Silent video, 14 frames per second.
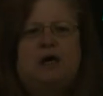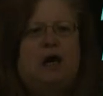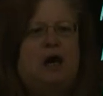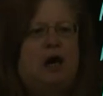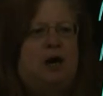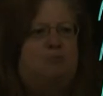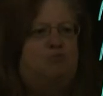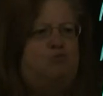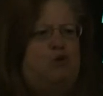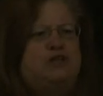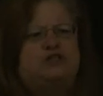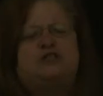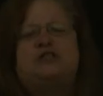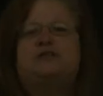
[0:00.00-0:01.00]
um,
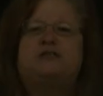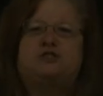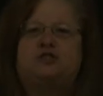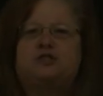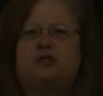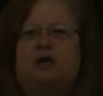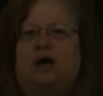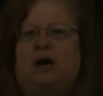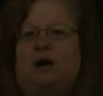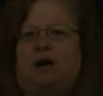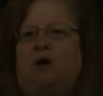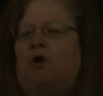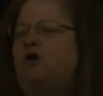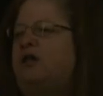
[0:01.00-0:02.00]
we see this uh,
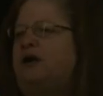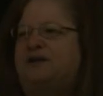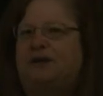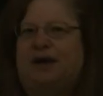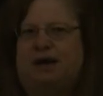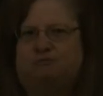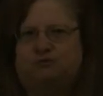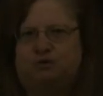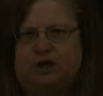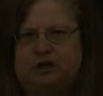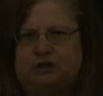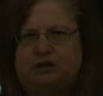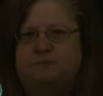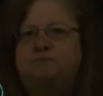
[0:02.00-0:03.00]
a whole lot in
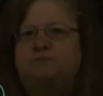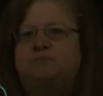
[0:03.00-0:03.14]
advertising.